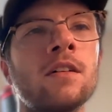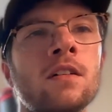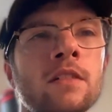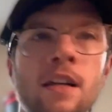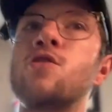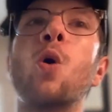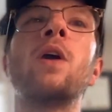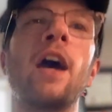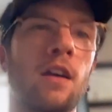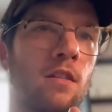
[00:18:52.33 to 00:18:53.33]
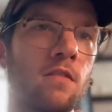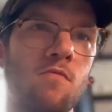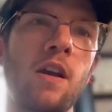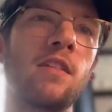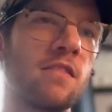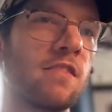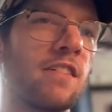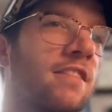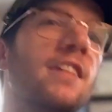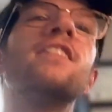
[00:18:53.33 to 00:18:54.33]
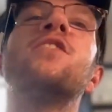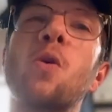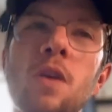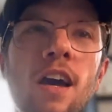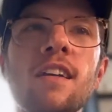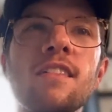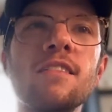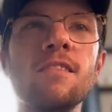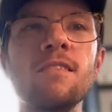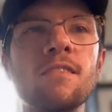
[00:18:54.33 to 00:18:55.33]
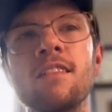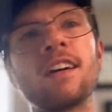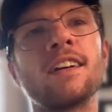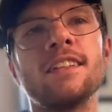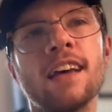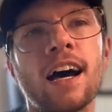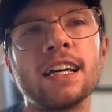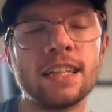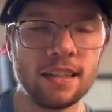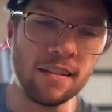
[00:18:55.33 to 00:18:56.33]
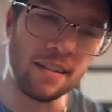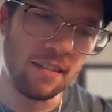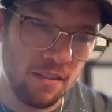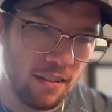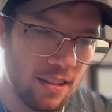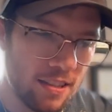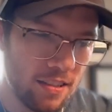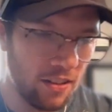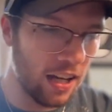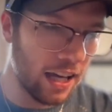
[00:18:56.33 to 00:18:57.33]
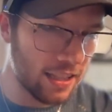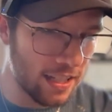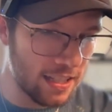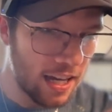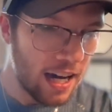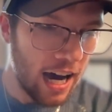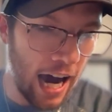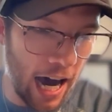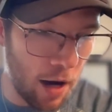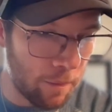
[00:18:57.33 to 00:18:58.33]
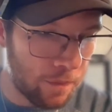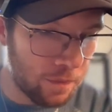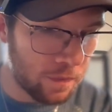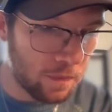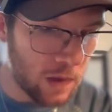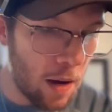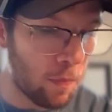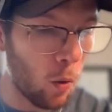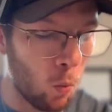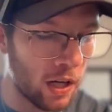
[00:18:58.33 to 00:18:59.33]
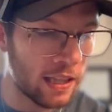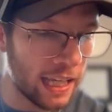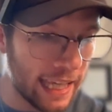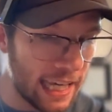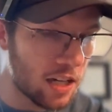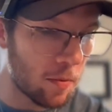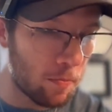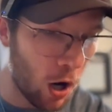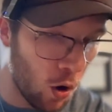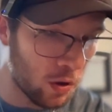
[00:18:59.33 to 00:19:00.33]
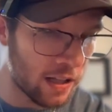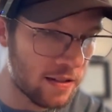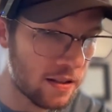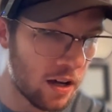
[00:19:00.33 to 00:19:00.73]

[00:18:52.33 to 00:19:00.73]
that it's okay, right? It's okay. We're not going to die. You can do this. You got this. But one of the key components